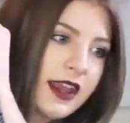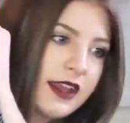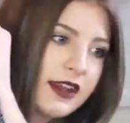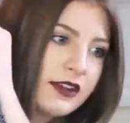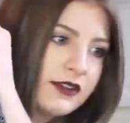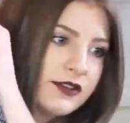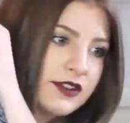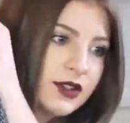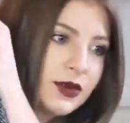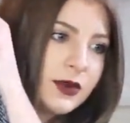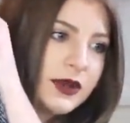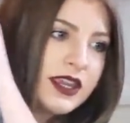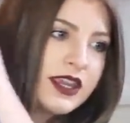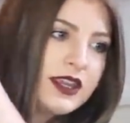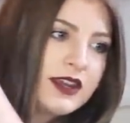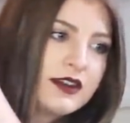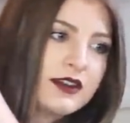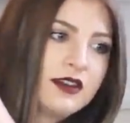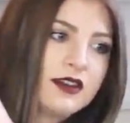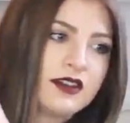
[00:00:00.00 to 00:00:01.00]
kind of
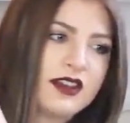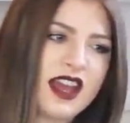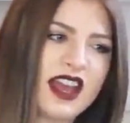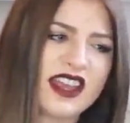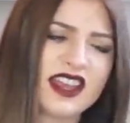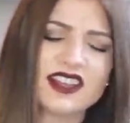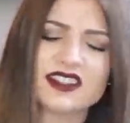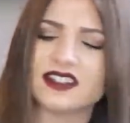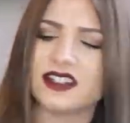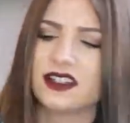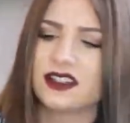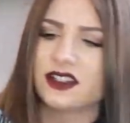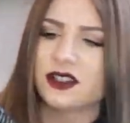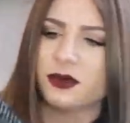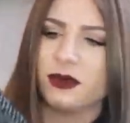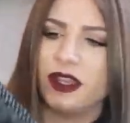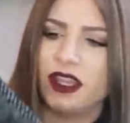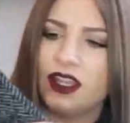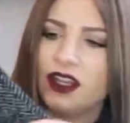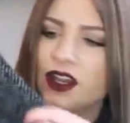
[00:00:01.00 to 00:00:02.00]
tweed, I guess it's
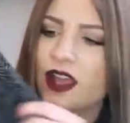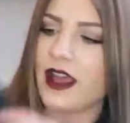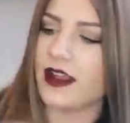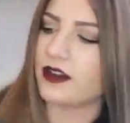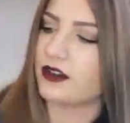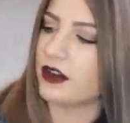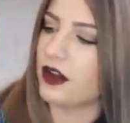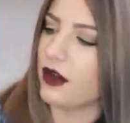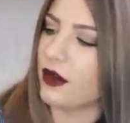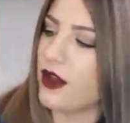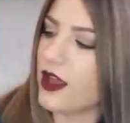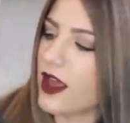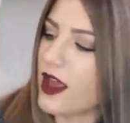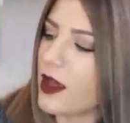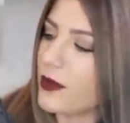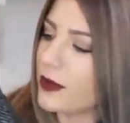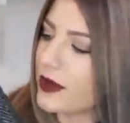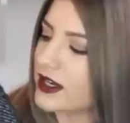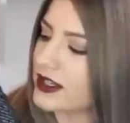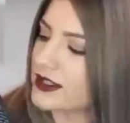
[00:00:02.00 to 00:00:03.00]
tweed, I don't know,
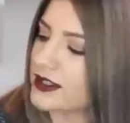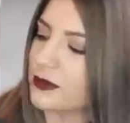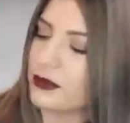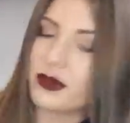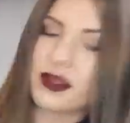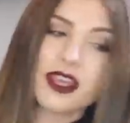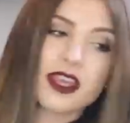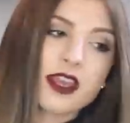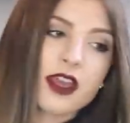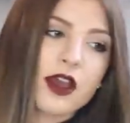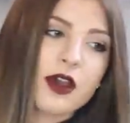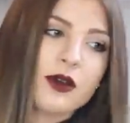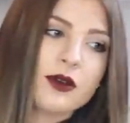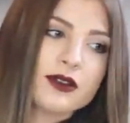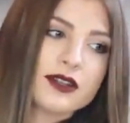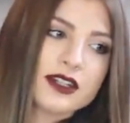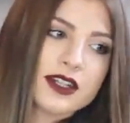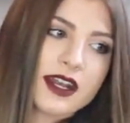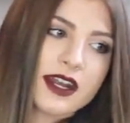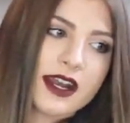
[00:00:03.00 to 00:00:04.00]
but it's a
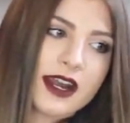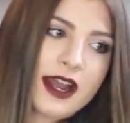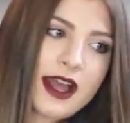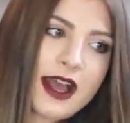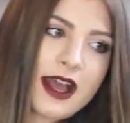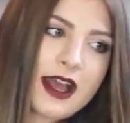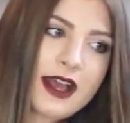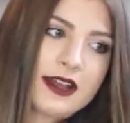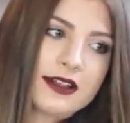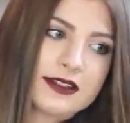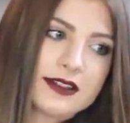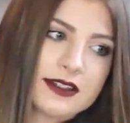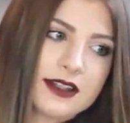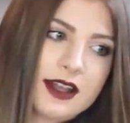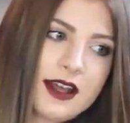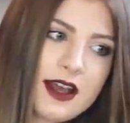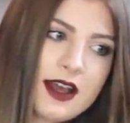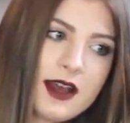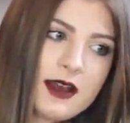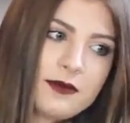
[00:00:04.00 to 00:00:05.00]
peacoat, and it has
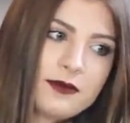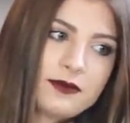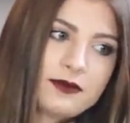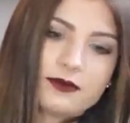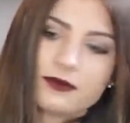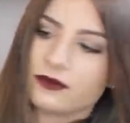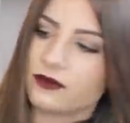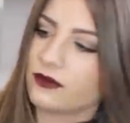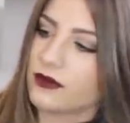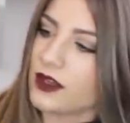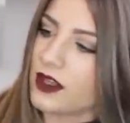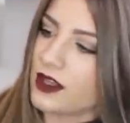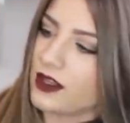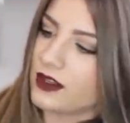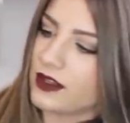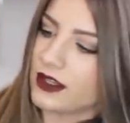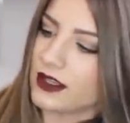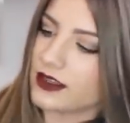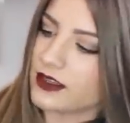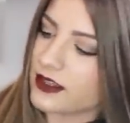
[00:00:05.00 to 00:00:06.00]
um,
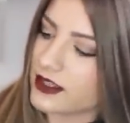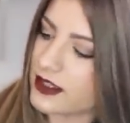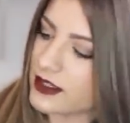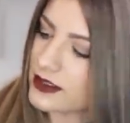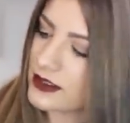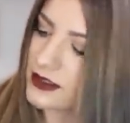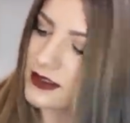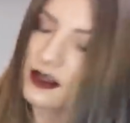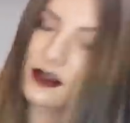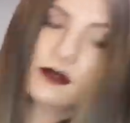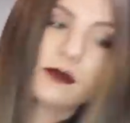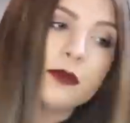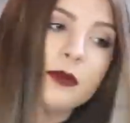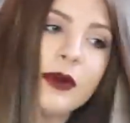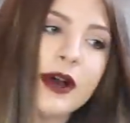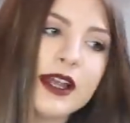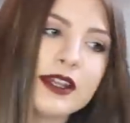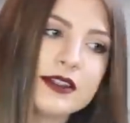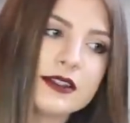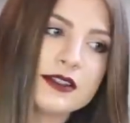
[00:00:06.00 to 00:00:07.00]
like these
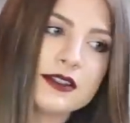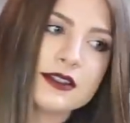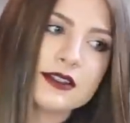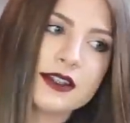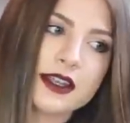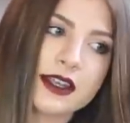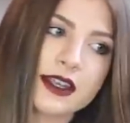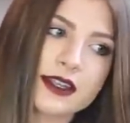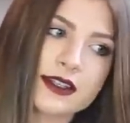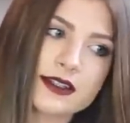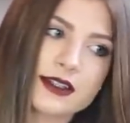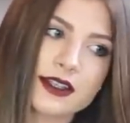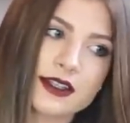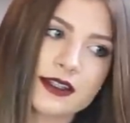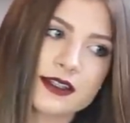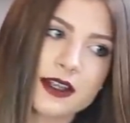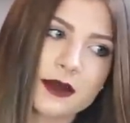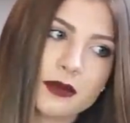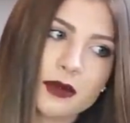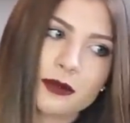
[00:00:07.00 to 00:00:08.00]
buttons, like it's
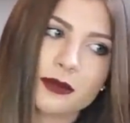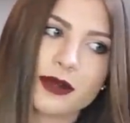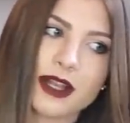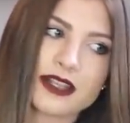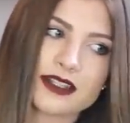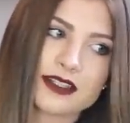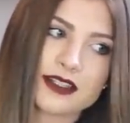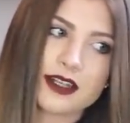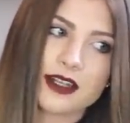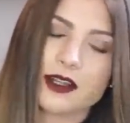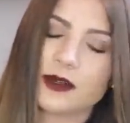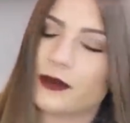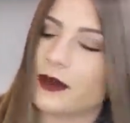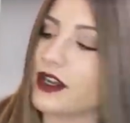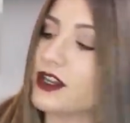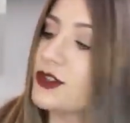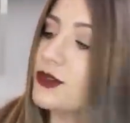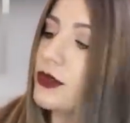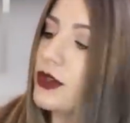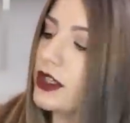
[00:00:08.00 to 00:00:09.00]
like double breasted, but
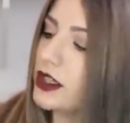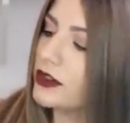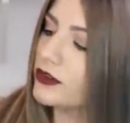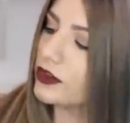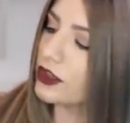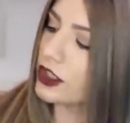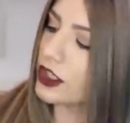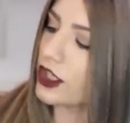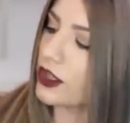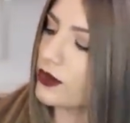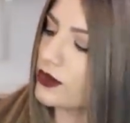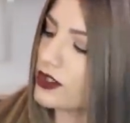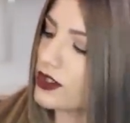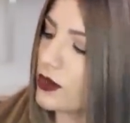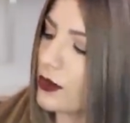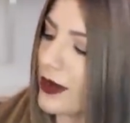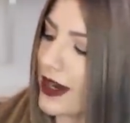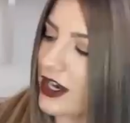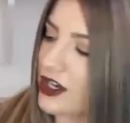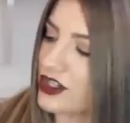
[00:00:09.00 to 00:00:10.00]
it's really, really cute
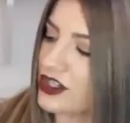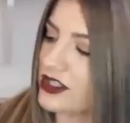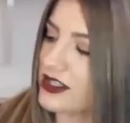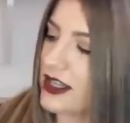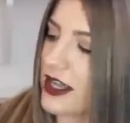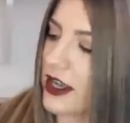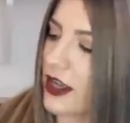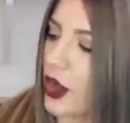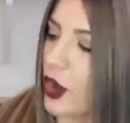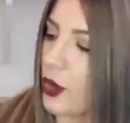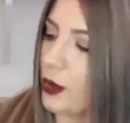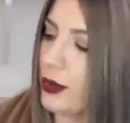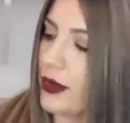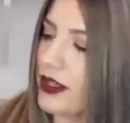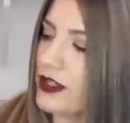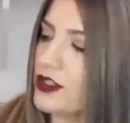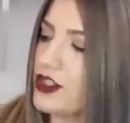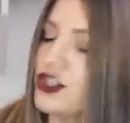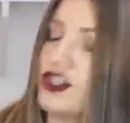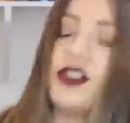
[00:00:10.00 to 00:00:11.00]
to wear just like
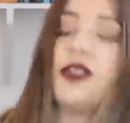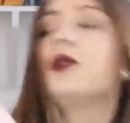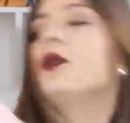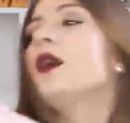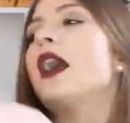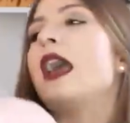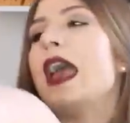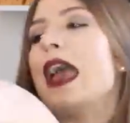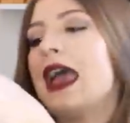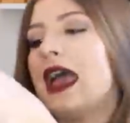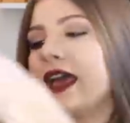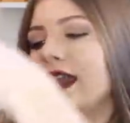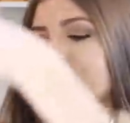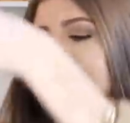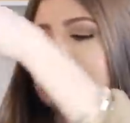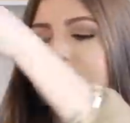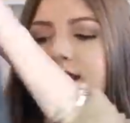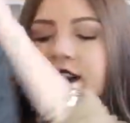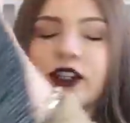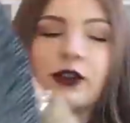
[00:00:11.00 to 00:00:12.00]
open too, and
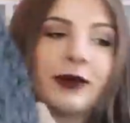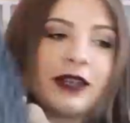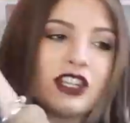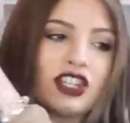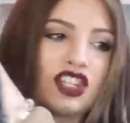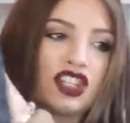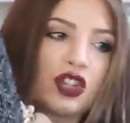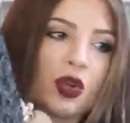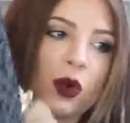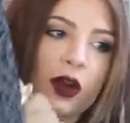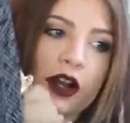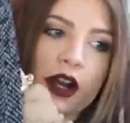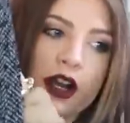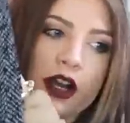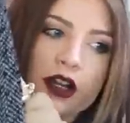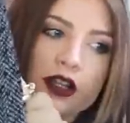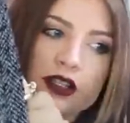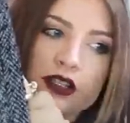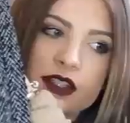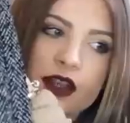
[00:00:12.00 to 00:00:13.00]
it's a little bit
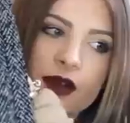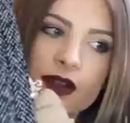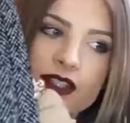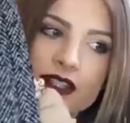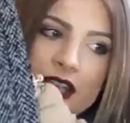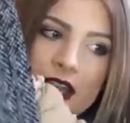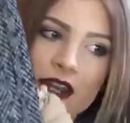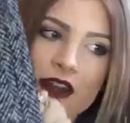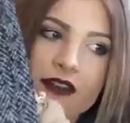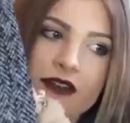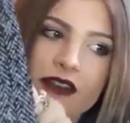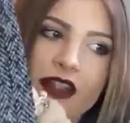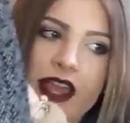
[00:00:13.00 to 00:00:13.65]
shorter, so it's kind of